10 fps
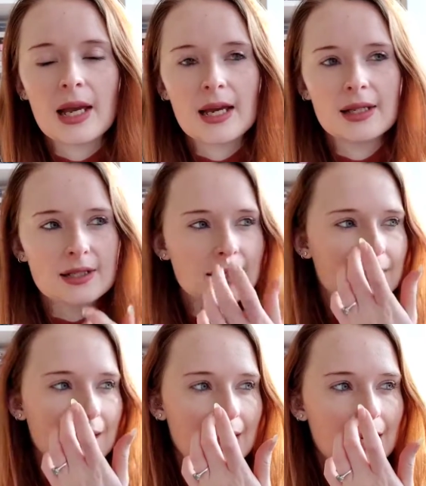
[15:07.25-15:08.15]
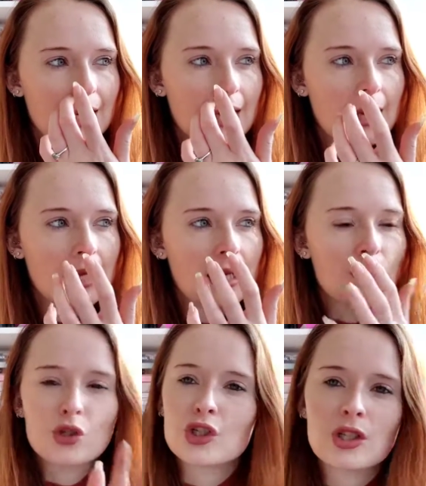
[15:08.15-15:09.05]
And it
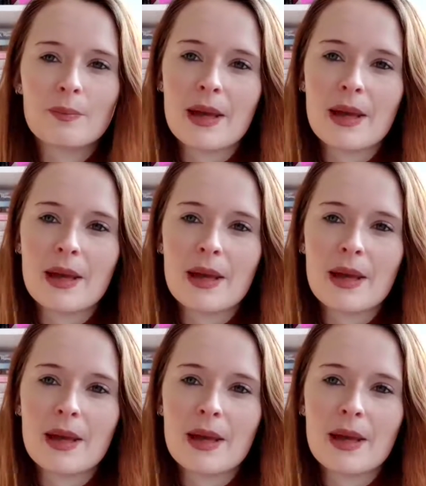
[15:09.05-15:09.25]
was just a